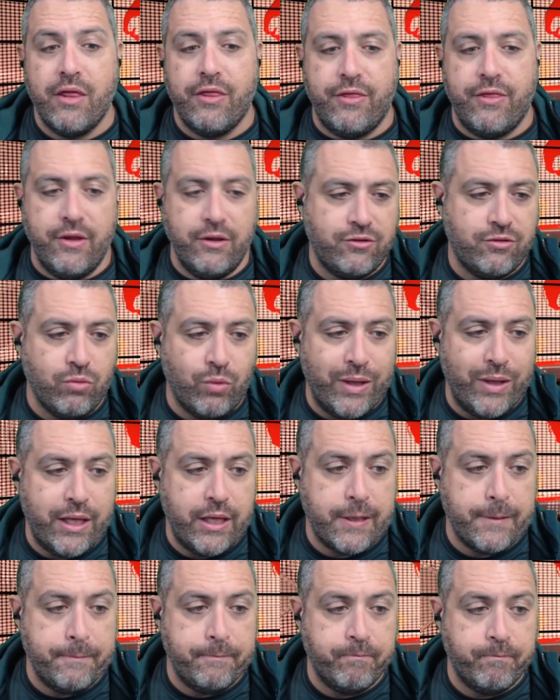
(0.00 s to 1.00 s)
This
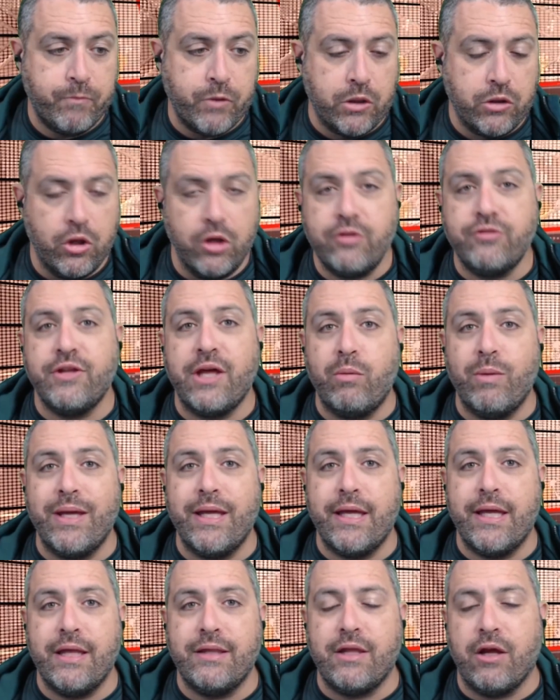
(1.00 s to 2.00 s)
week, looks like we
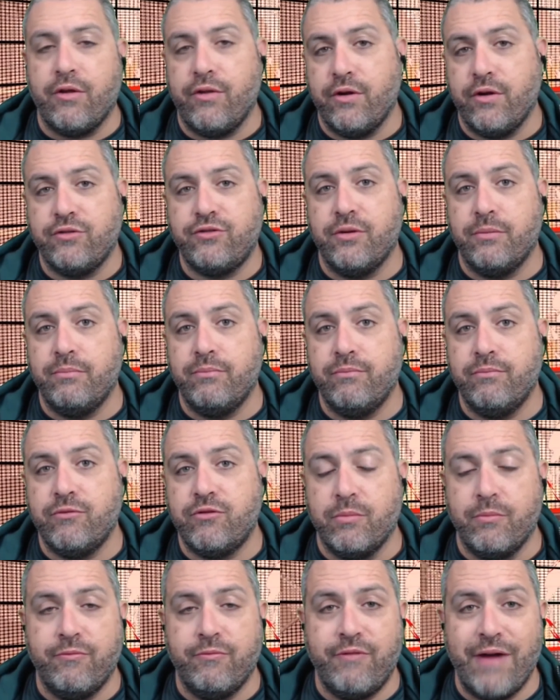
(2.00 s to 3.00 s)
can get there. There's some
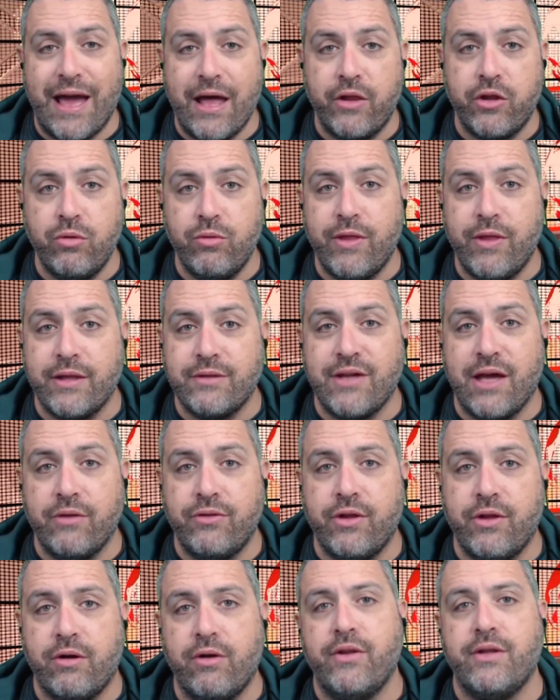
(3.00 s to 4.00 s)
value that's
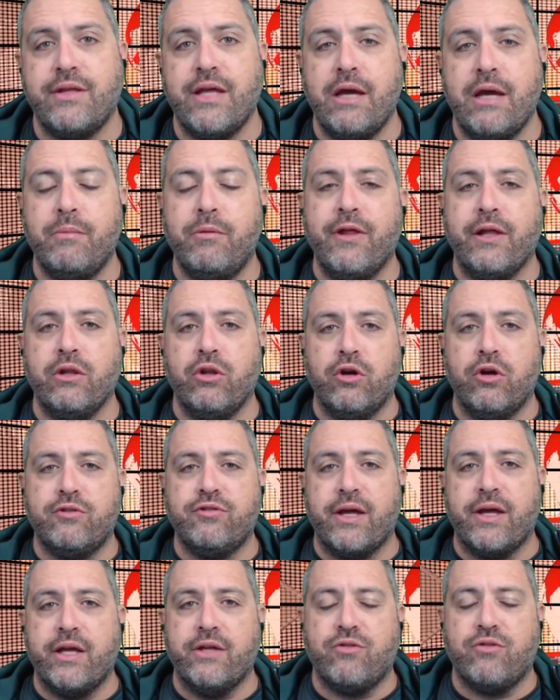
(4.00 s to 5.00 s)
out there on the table that looks
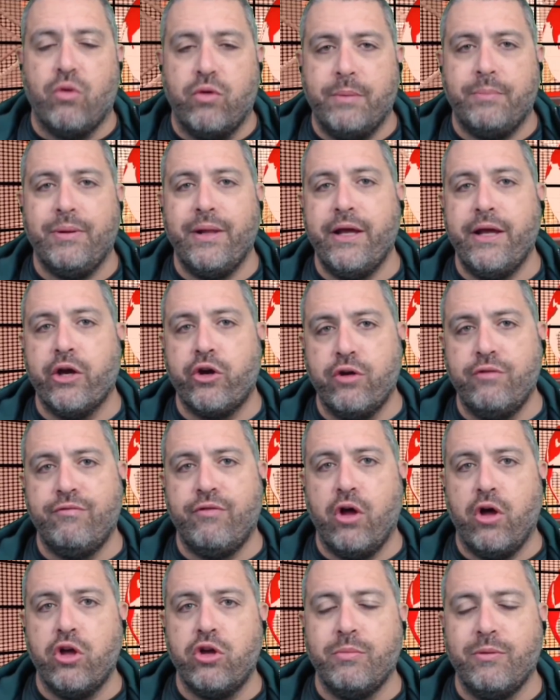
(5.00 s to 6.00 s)
like it's going to play a good
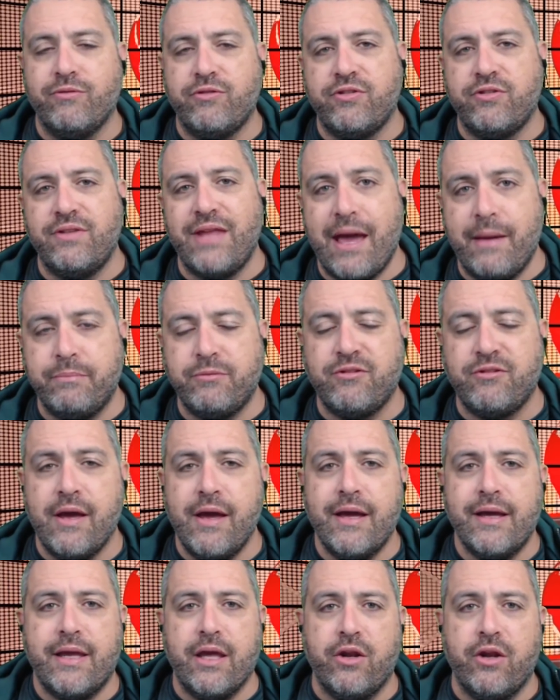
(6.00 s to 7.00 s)
volume of snaps,
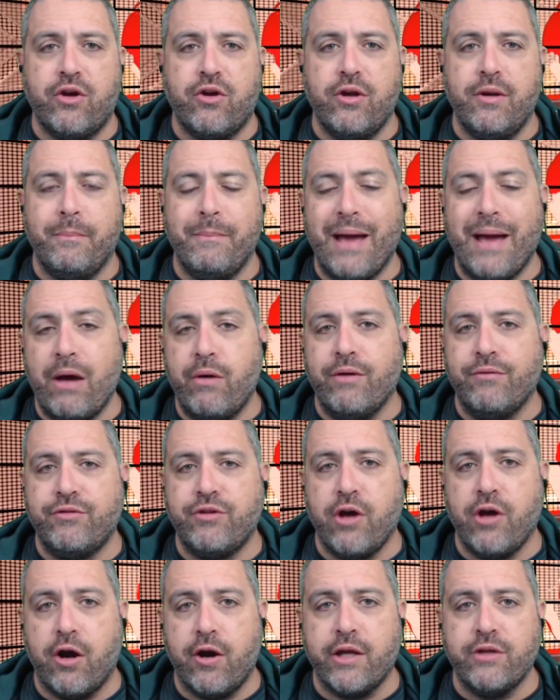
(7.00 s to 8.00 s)
get a good amount of
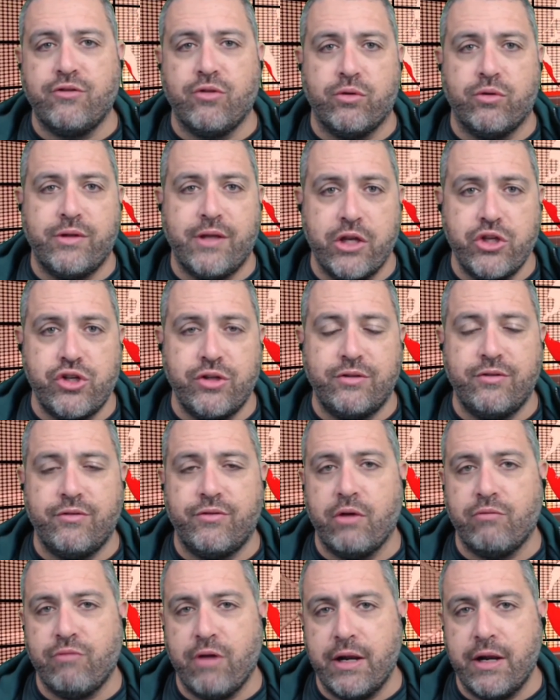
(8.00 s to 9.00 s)
targets or touches if
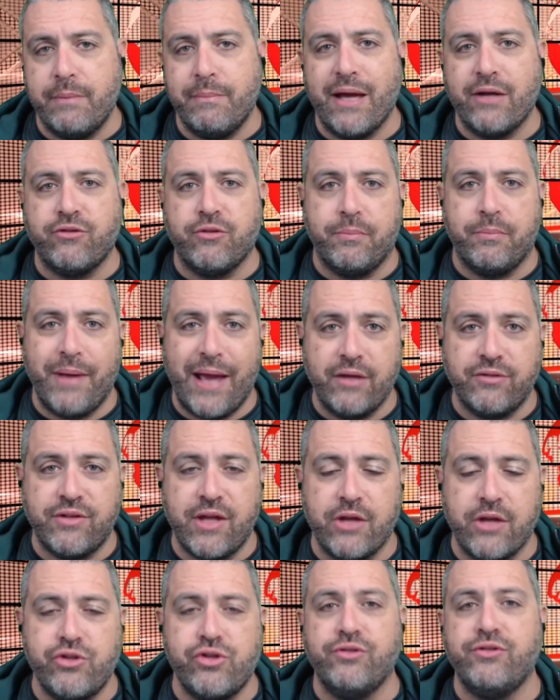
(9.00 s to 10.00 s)
they're running backs or pass
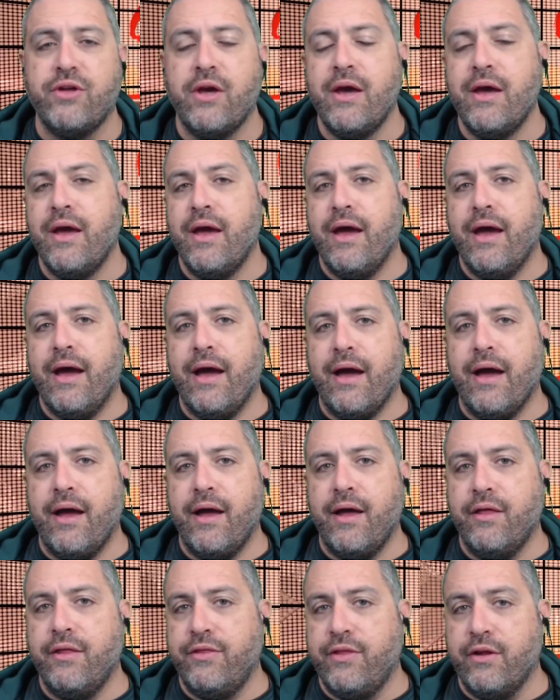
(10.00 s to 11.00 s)
catchers.
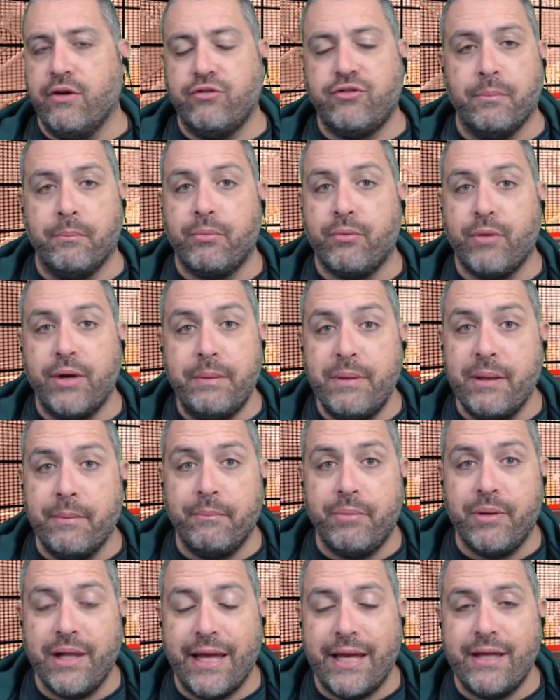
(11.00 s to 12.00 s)
There's some premium
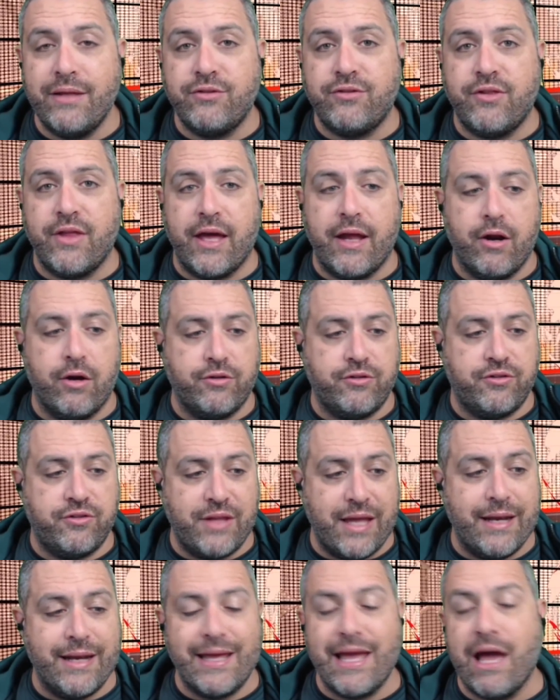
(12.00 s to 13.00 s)
plays that are
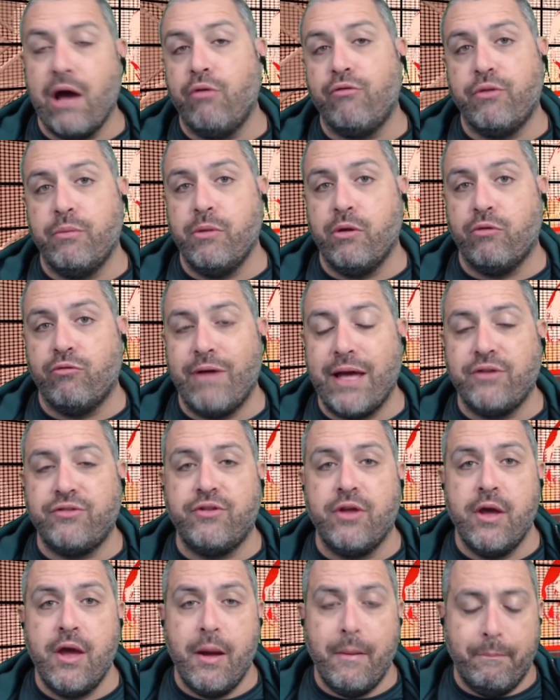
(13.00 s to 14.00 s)
standing out from the
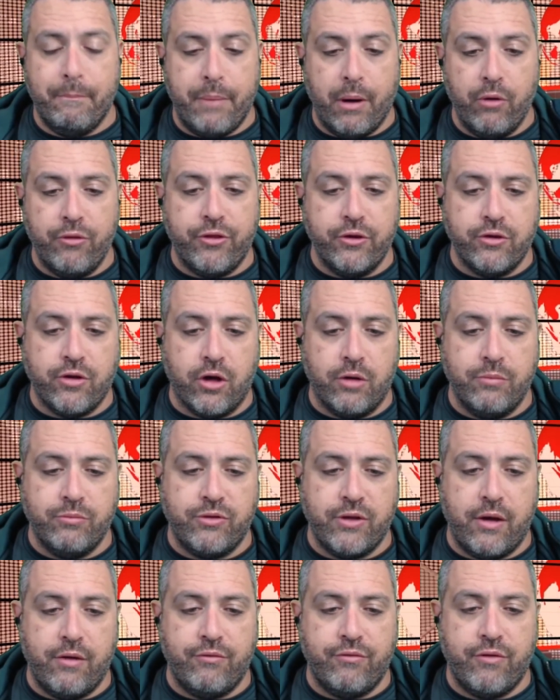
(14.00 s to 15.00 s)
rest, both in terms
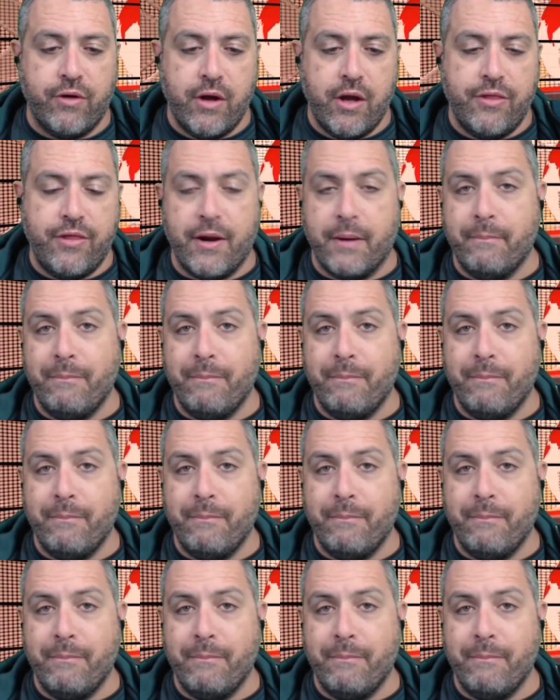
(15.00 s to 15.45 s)
of their